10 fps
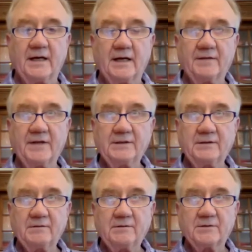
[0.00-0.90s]
And
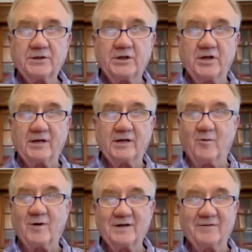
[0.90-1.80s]
then she did
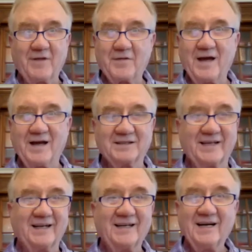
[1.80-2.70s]
one of the things
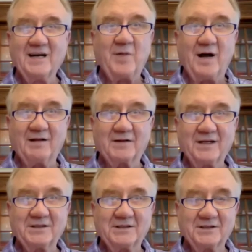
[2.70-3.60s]
that
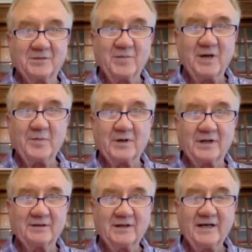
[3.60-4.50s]
politicians and people
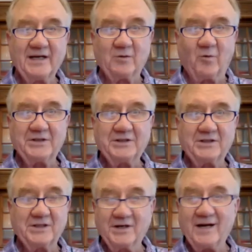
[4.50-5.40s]
in
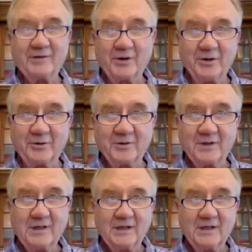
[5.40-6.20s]
Washington never do.